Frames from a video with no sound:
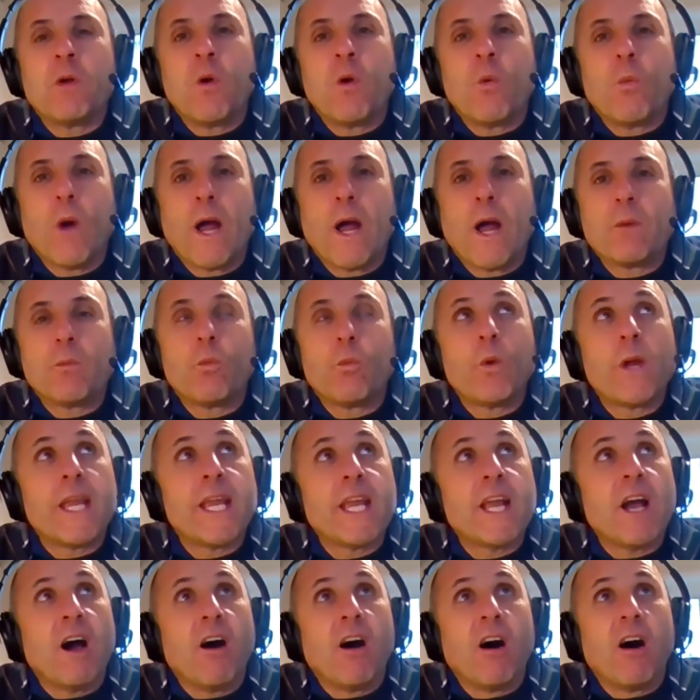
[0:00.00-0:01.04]
When
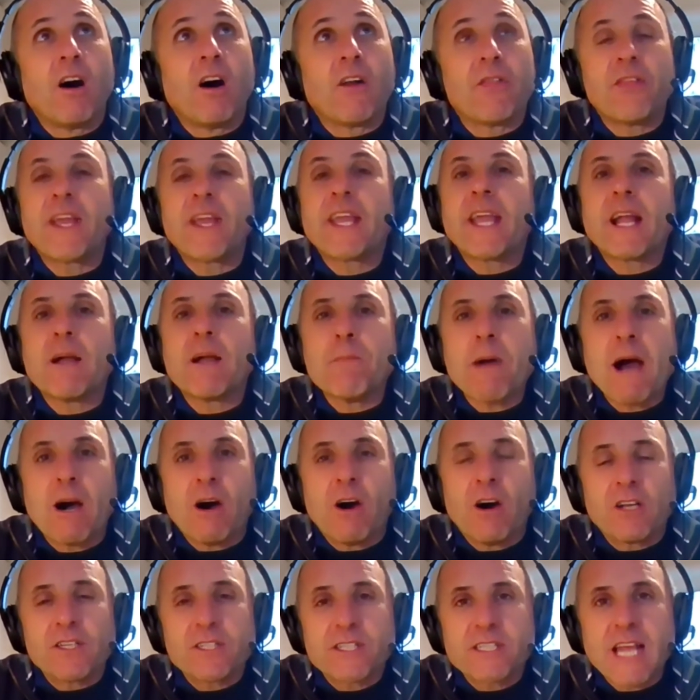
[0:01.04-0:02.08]
we are thinking about
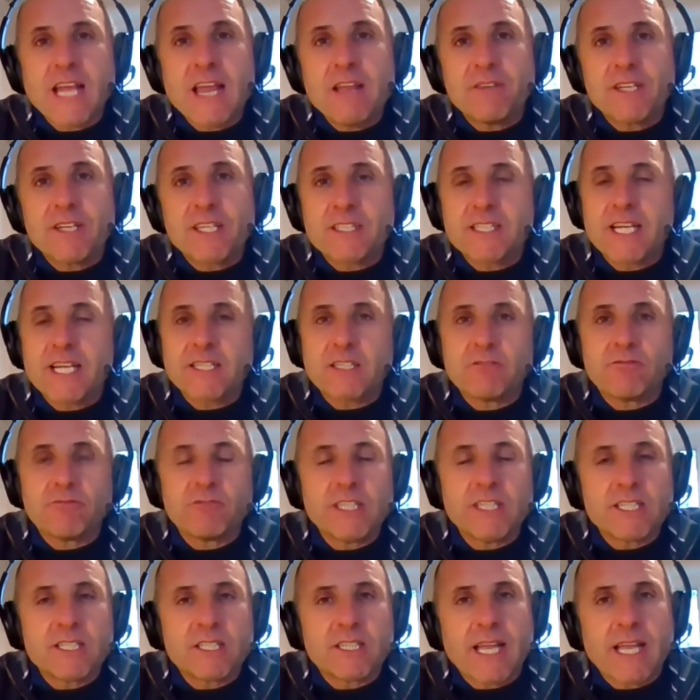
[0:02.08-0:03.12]
our savings, there's a
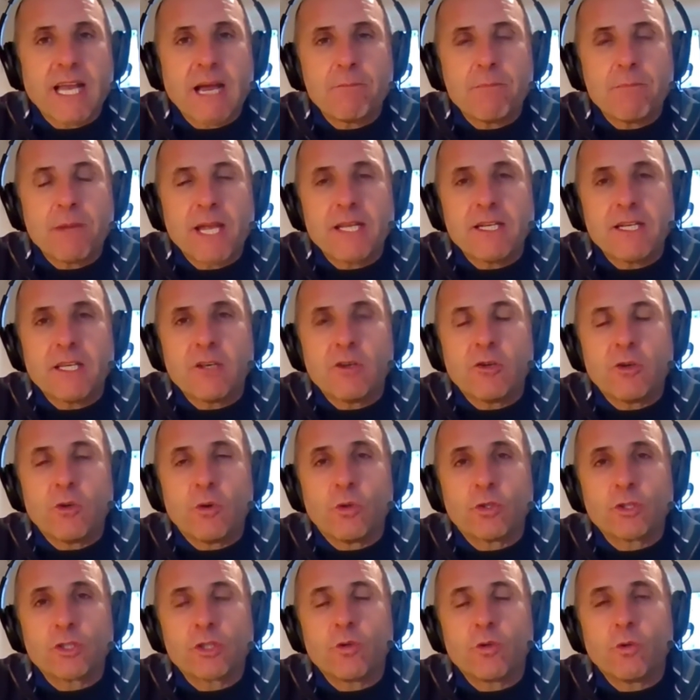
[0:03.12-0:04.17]
recent campaign
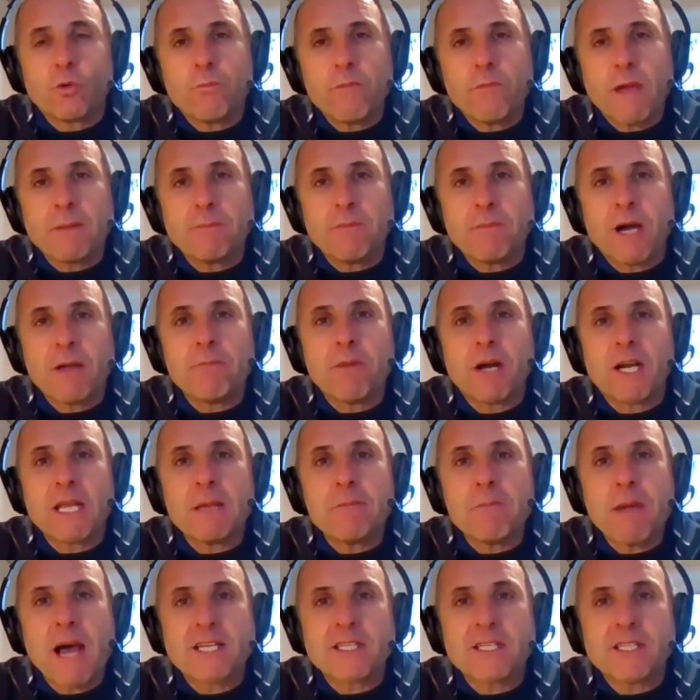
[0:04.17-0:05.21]
launched called Make My Money
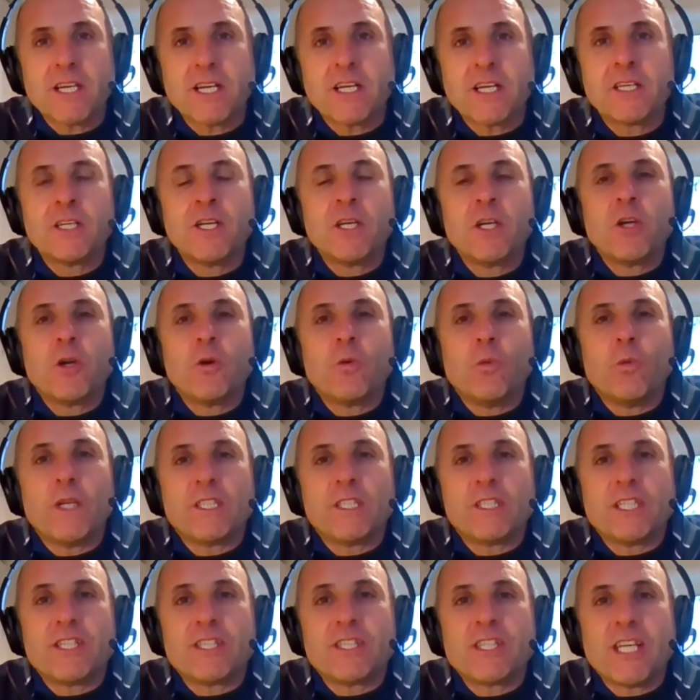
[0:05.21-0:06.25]
Matter,
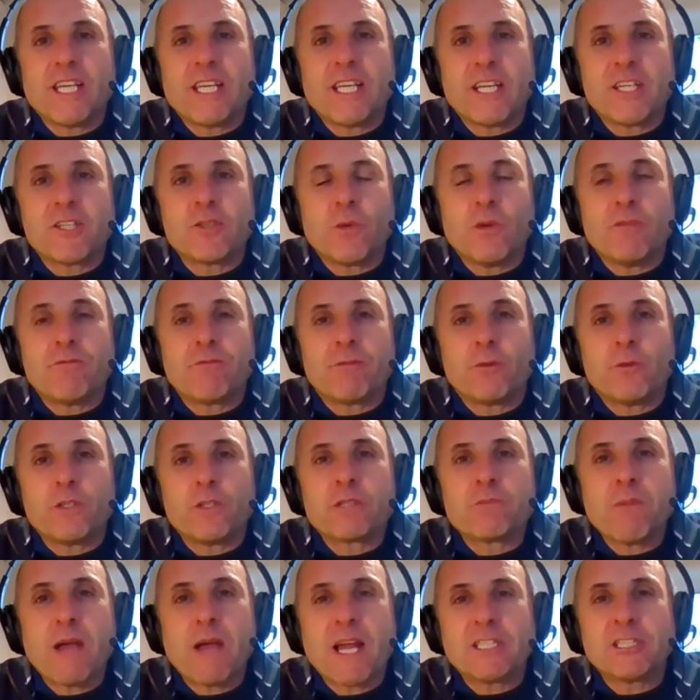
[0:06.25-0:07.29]
which is seeking to
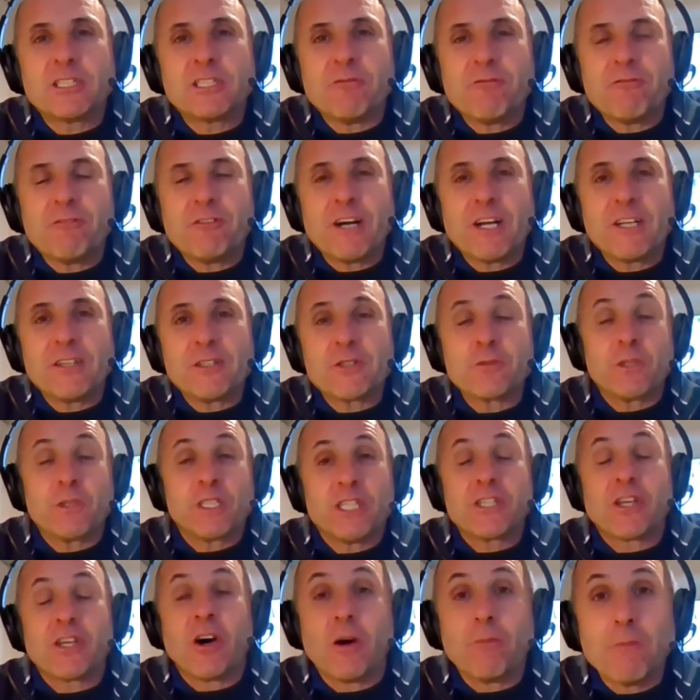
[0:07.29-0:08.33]
influence pension funds, which
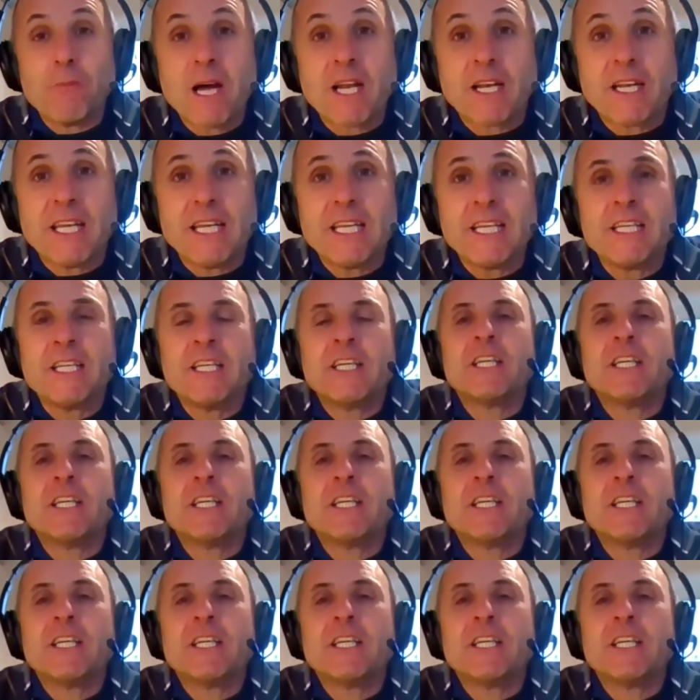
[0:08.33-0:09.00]
is our money,